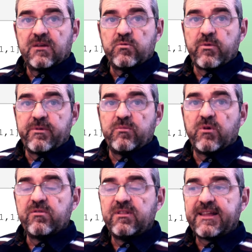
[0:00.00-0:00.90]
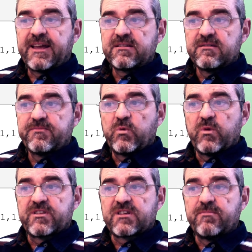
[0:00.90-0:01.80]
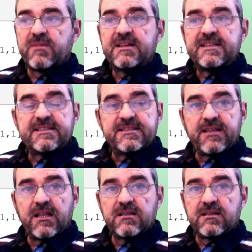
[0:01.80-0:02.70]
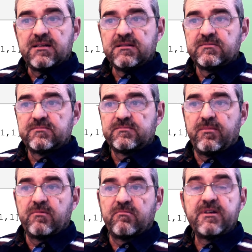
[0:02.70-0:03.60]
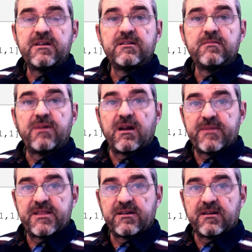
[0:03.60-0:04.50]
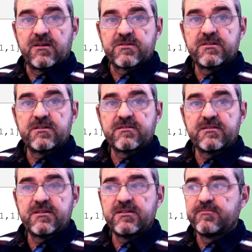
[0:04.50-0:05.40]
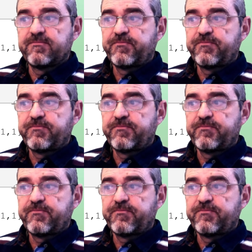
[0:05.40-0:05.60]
We will model that with some delta real parametric uncertainty,